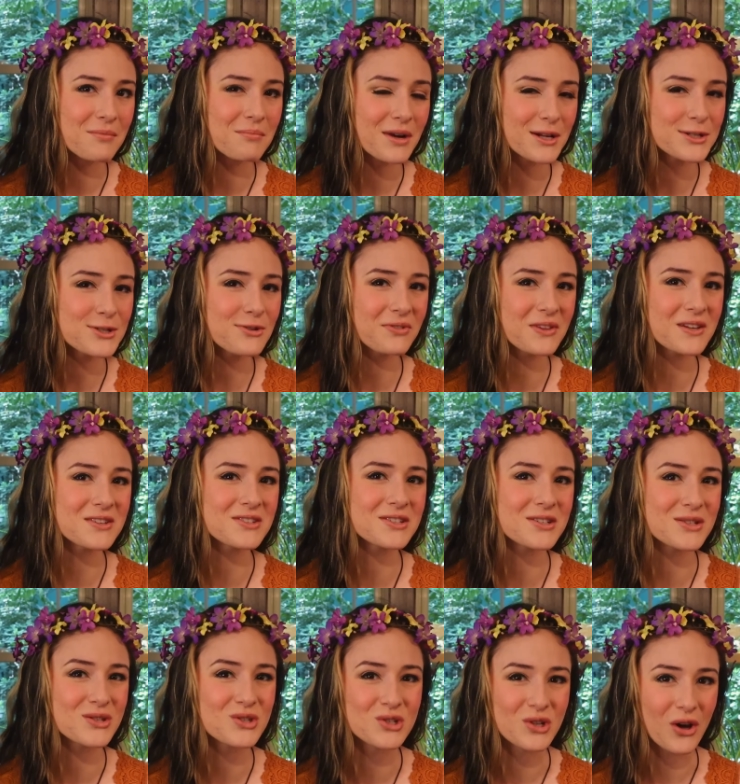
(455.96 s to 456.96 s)
much of this
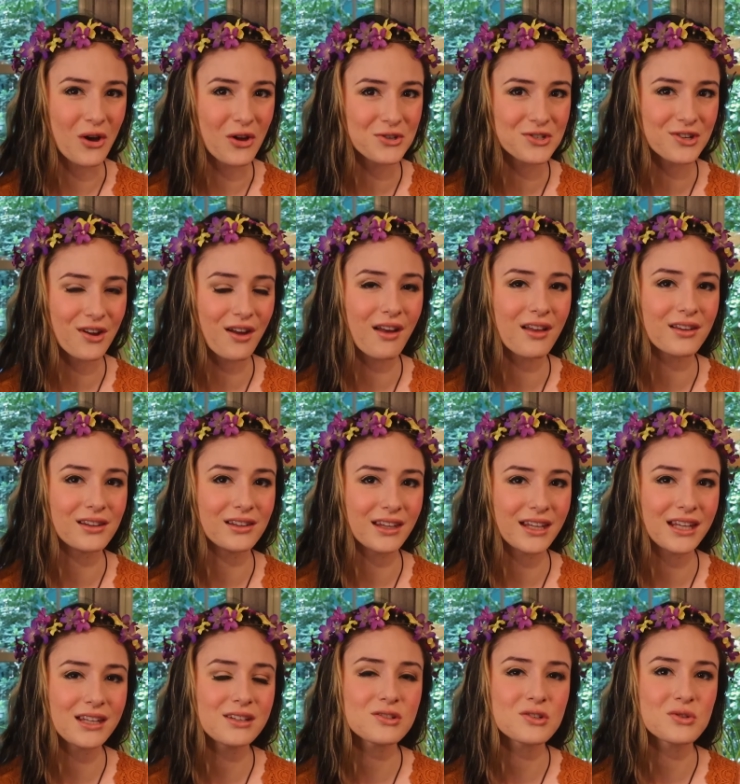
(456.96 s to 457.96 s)
nostalgia
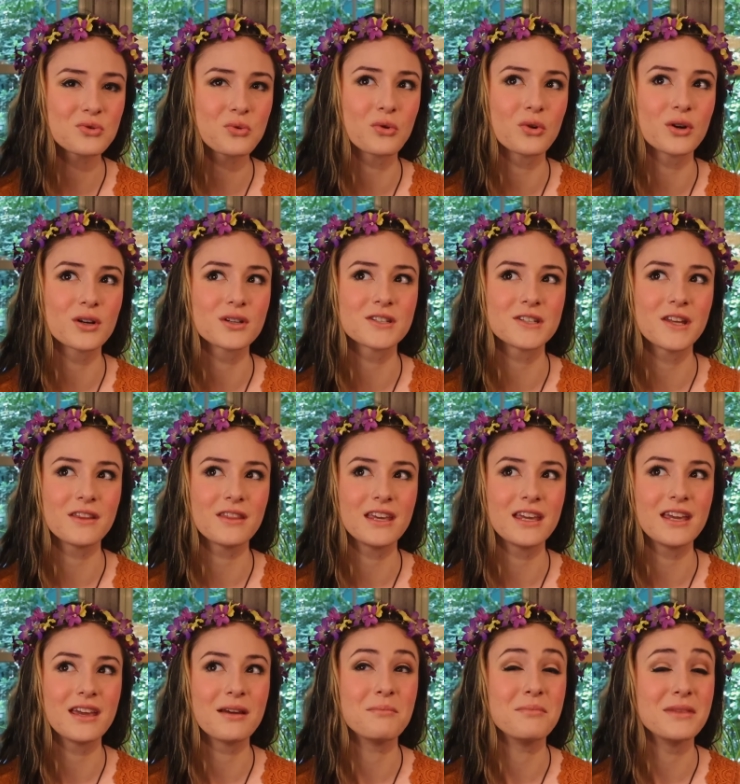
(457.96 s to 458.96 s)
leaned towards
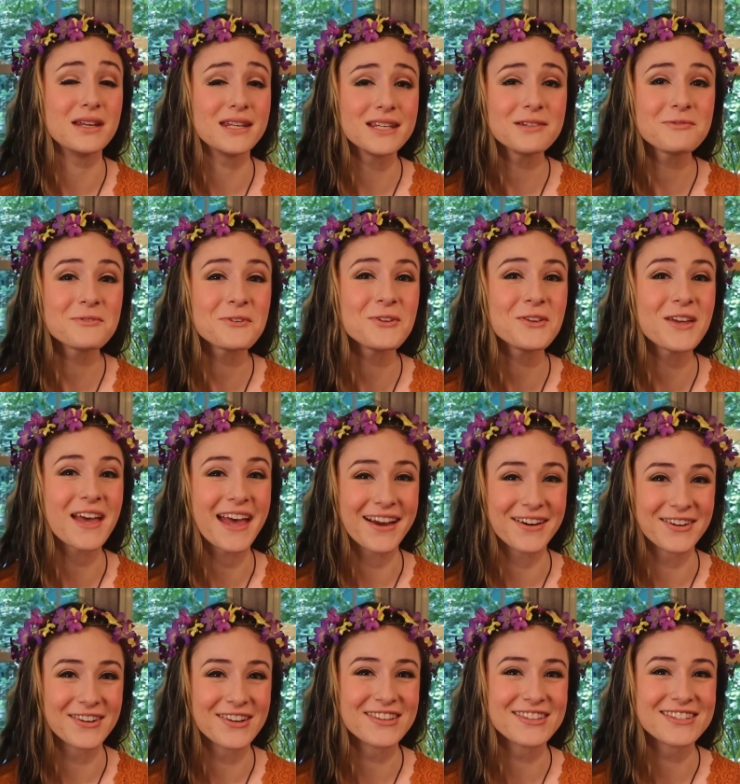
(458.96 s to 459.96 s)
the medieval
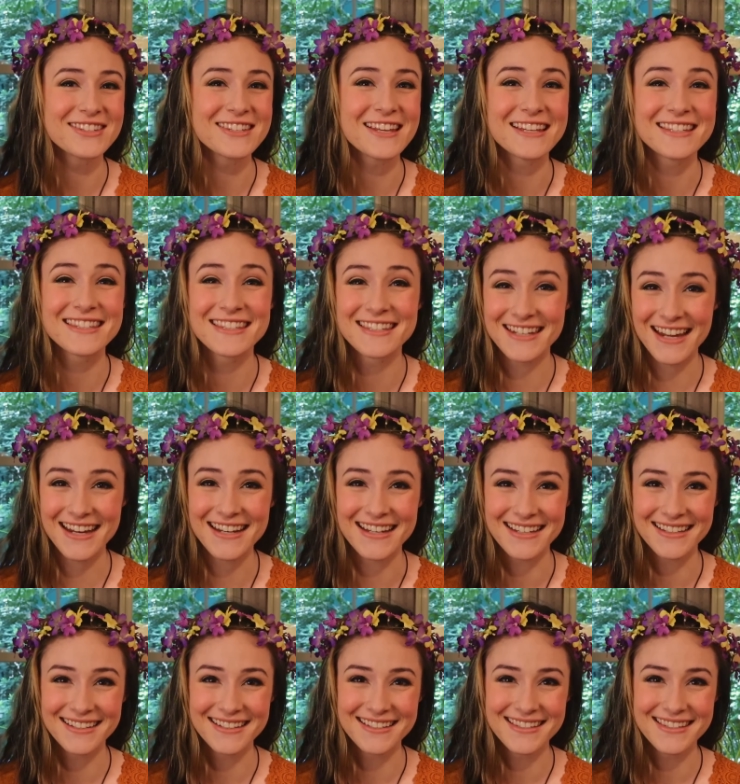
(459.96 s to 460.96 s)
era's
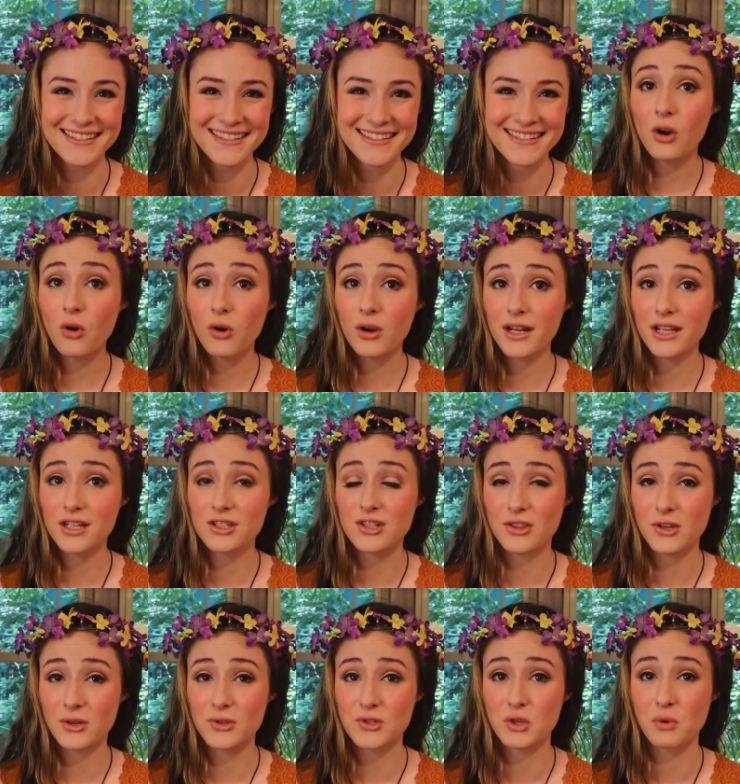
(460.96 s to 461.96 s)
aesthetics. According
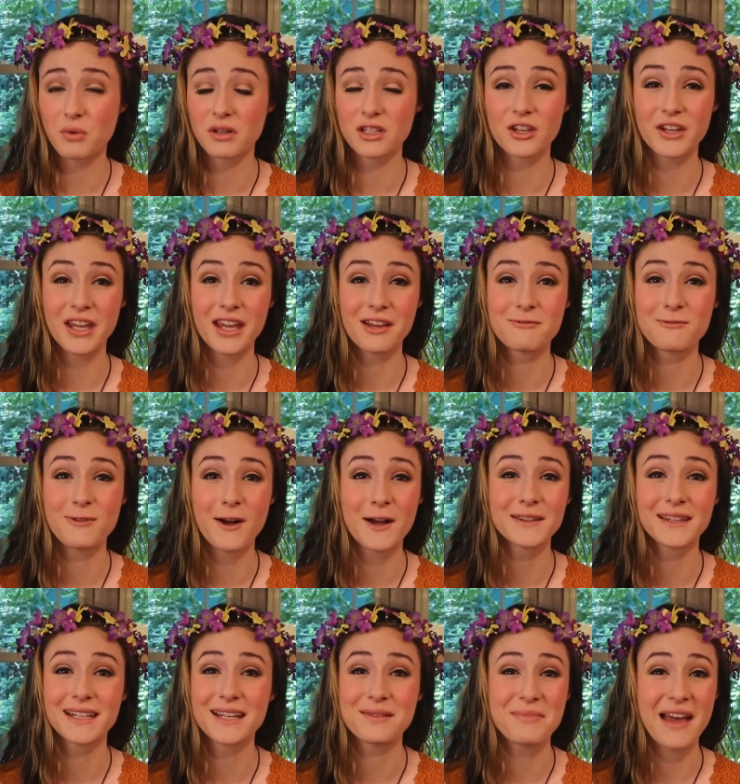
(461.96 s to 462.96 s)
to those who were looking
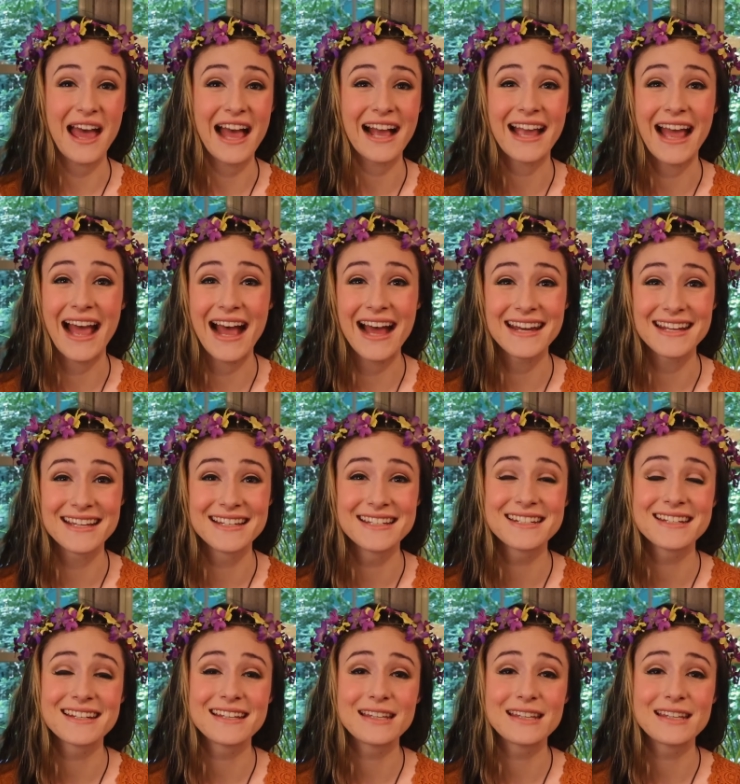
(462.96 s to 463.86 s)
fondly back at it,